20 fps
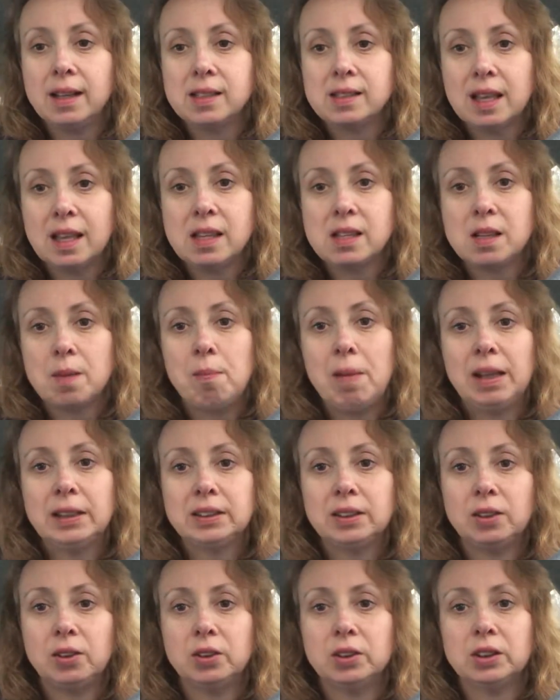since the
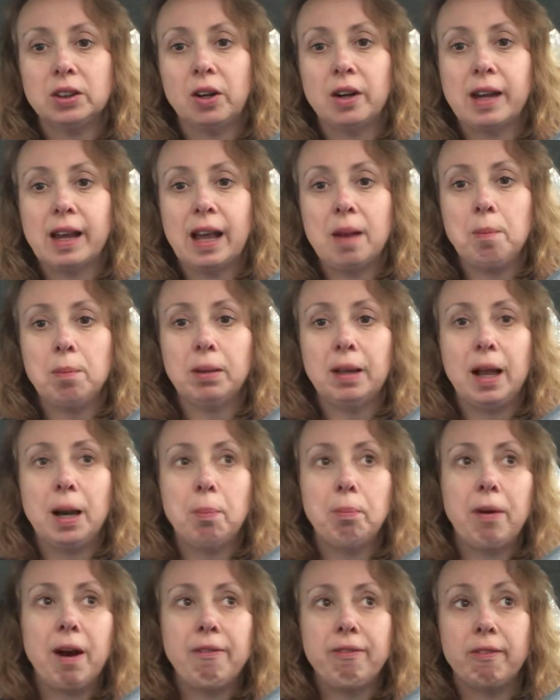muscles are getting
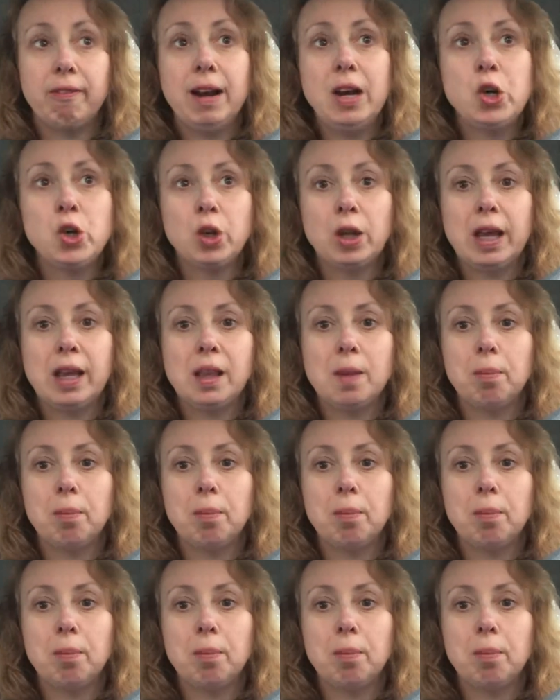blood preferentially,